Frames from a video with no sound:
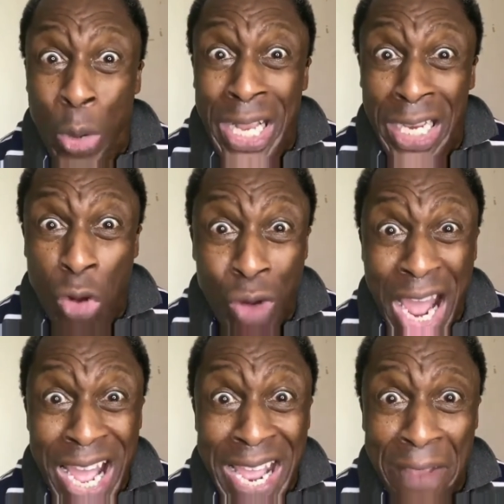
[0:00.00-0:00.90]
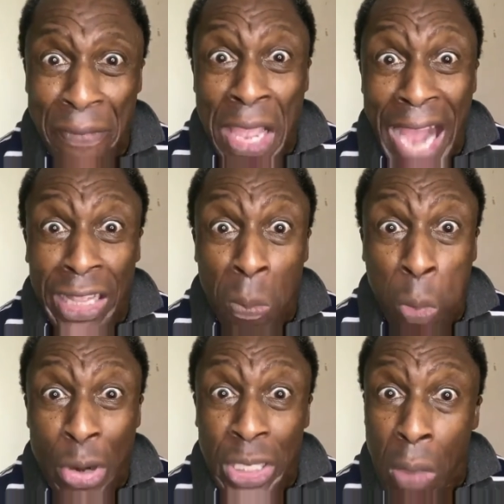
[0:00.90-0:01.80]
we can arrive at the
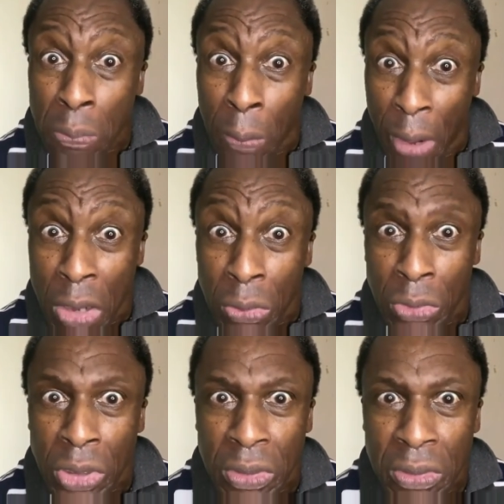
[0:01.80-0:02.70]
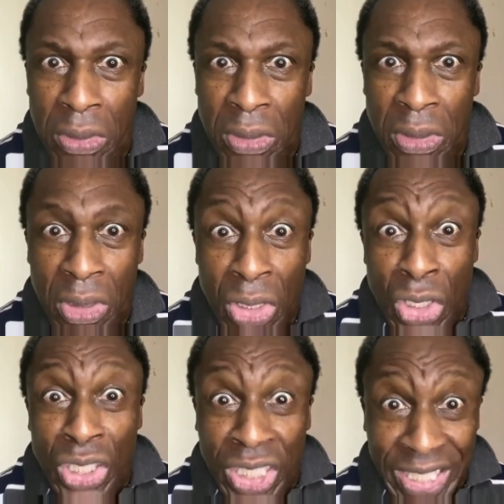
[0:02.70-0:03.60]
point proposed,
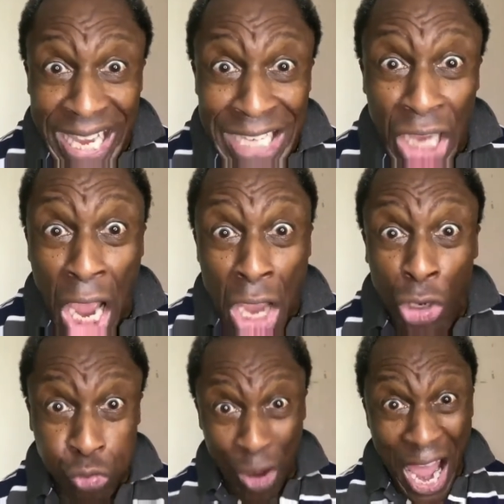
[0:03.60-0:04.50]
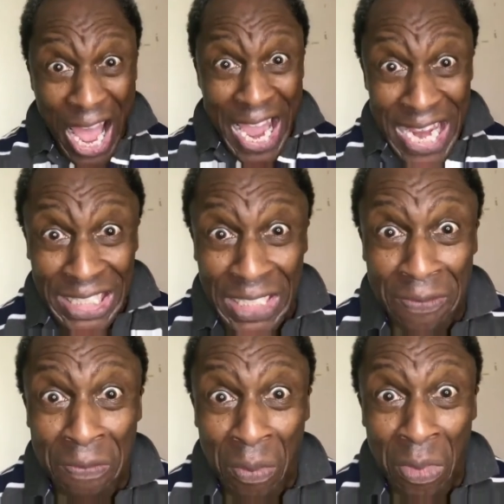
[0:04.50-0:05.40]
Caesar cried,
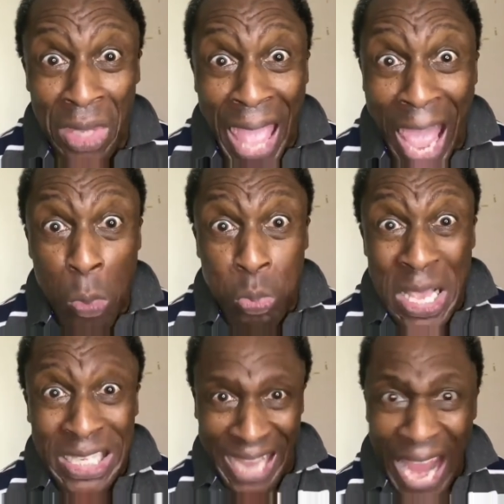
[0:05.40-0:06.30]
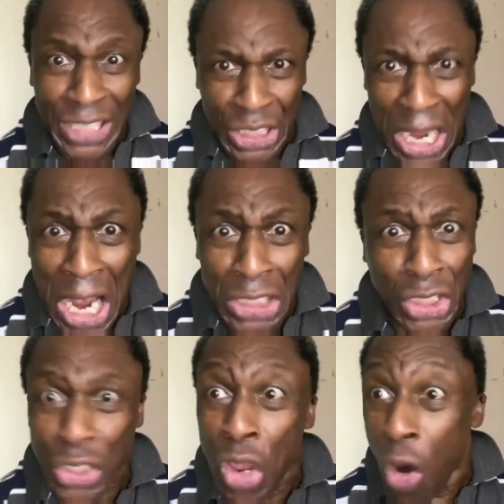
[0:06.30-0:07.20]
"Help me,
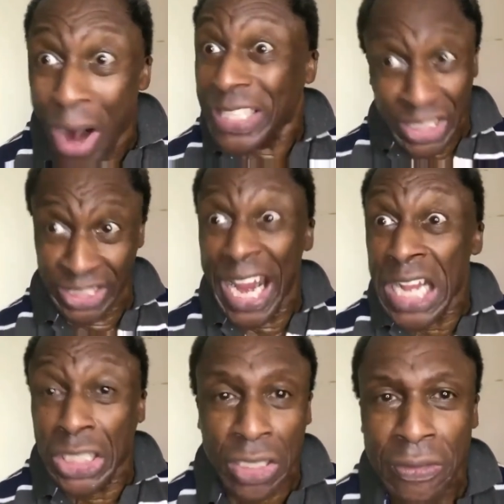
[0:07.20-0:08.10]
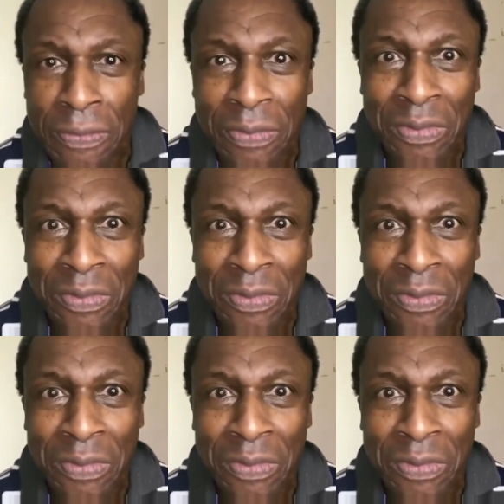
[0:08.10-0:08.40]
Cassius, or I sink!"